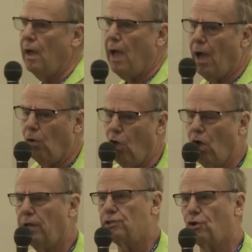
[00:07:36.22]
how
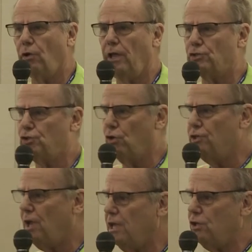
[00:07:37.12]
long it
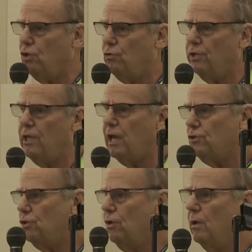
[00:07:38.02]
should take you to get